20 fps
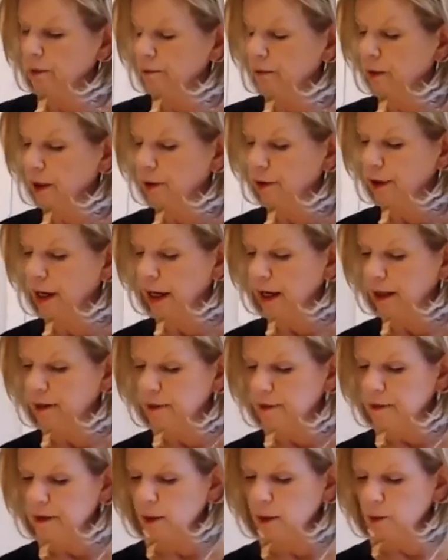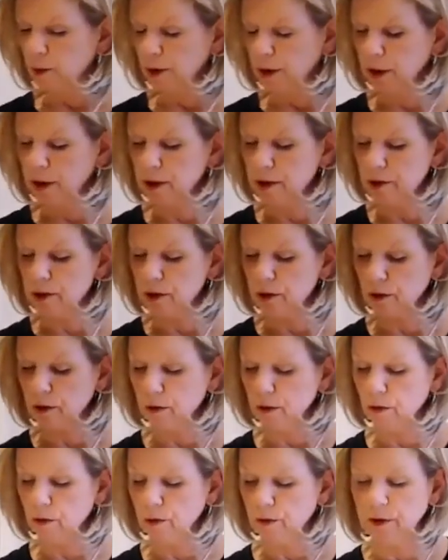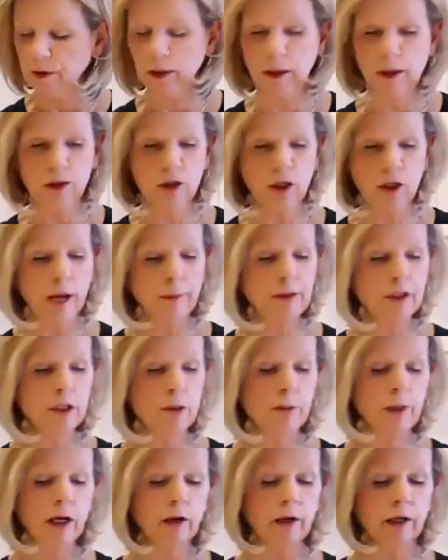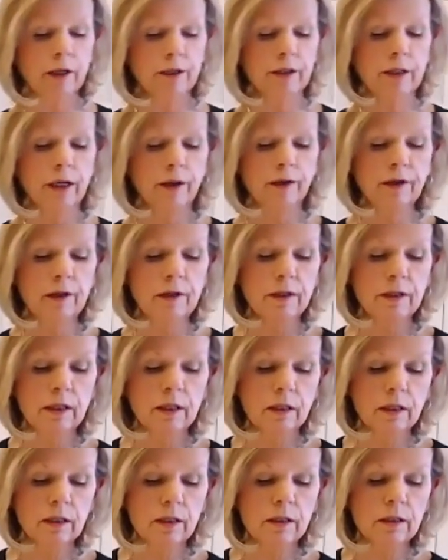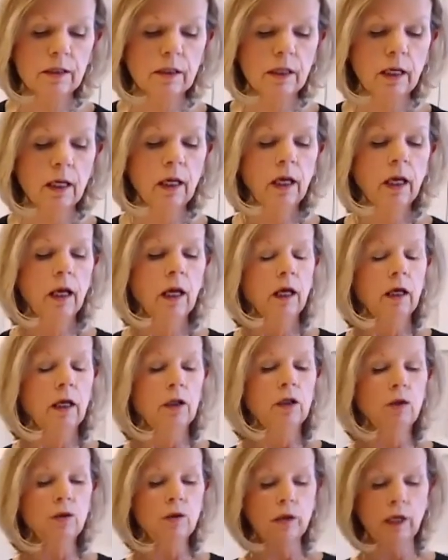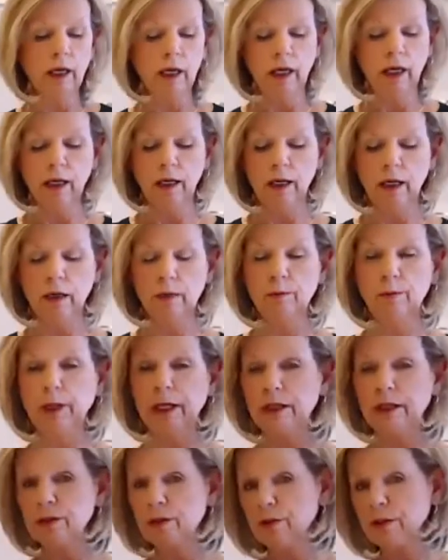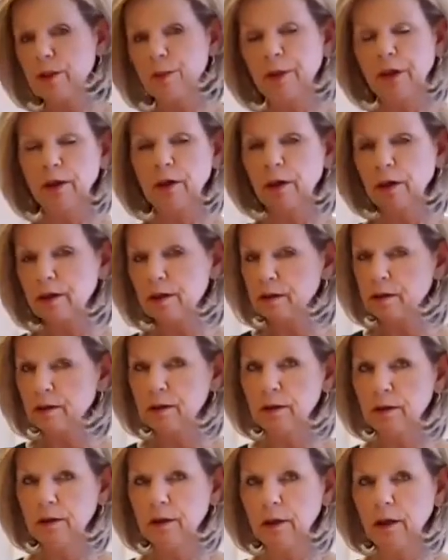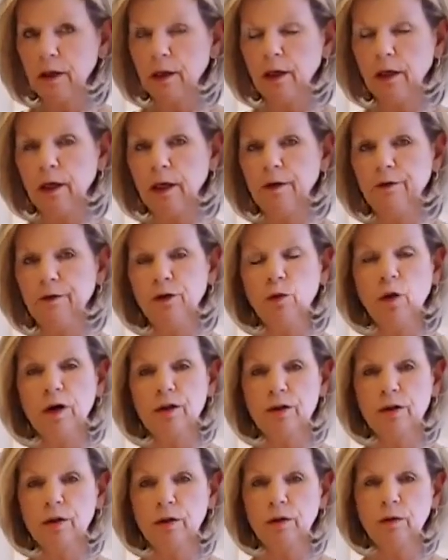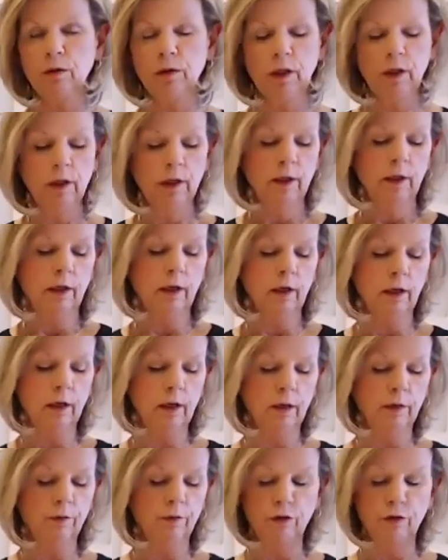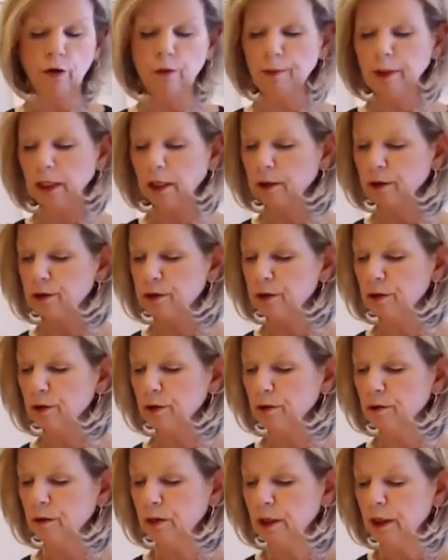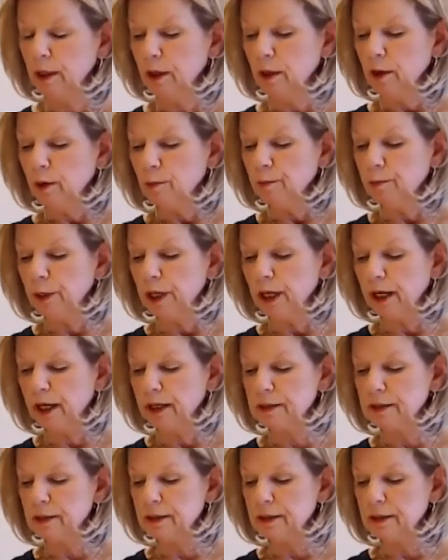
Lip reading: Okay, then we're going to do the chopped asparagus. Now this is, you can blanch your asparagus if you want to for a minute or two, but